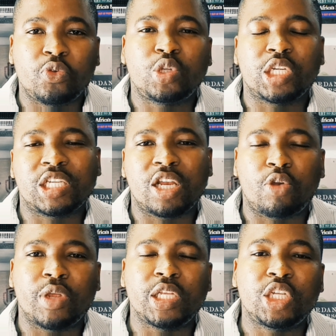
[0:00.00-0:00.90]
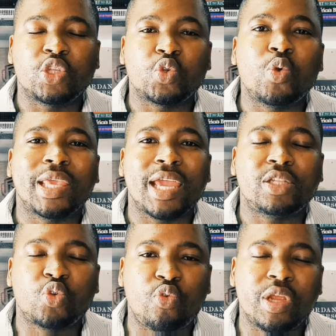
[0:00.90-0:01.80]
the future generations who
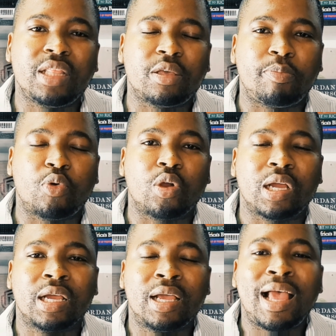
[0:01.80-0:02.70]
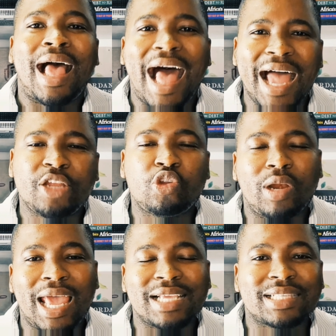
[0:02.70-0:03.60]
get to read the book,
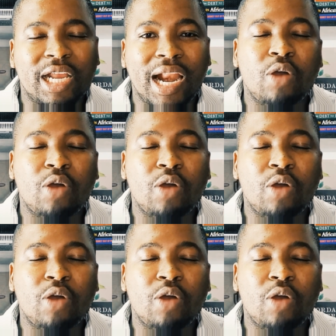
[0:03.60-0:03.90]
idealize